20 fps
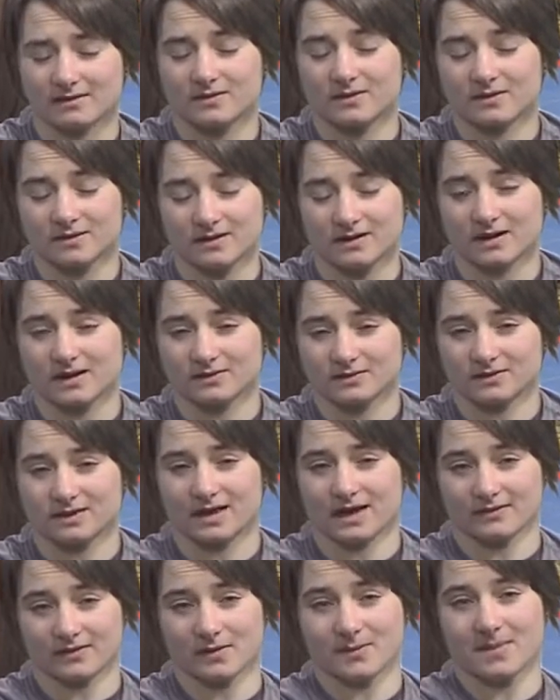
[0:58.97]
thing I was going
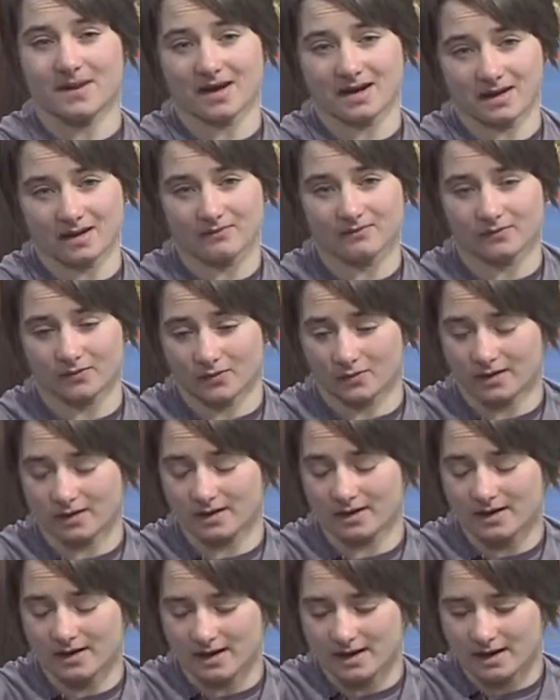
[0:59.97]
to have to make up
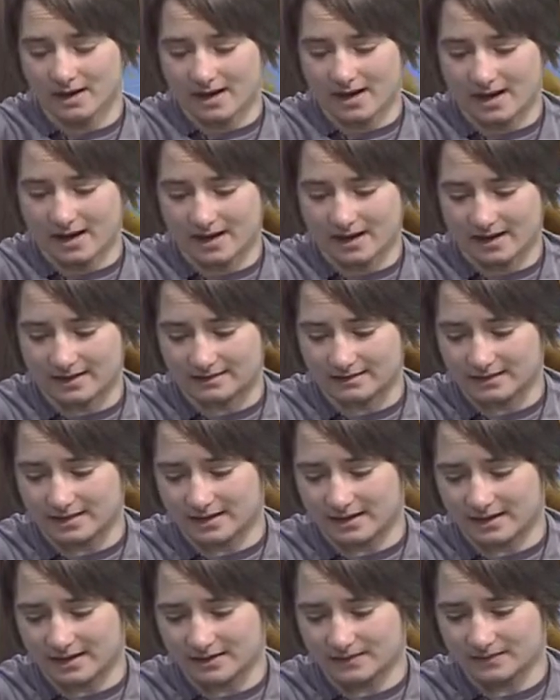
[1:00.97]
for. And
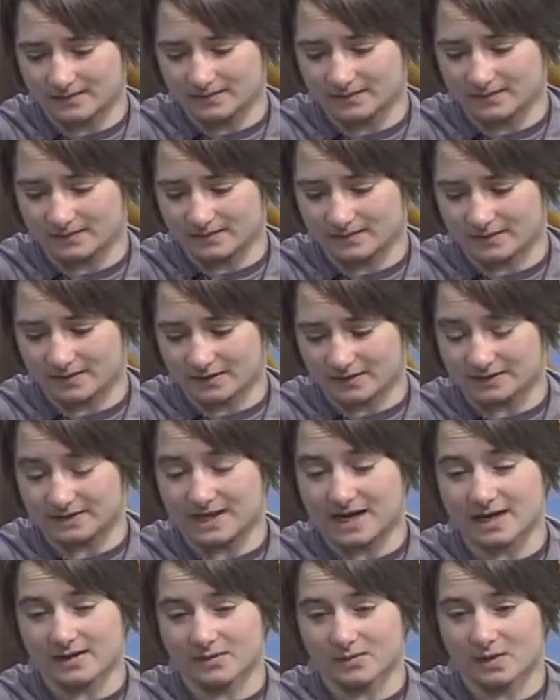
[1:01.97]

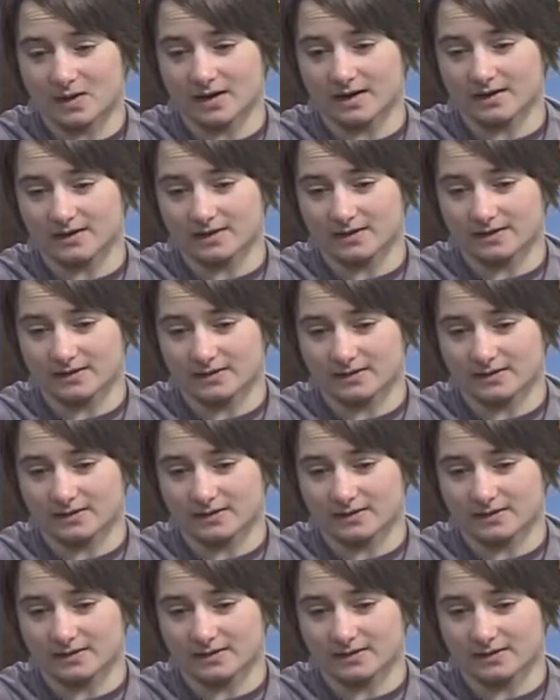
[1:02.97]
day one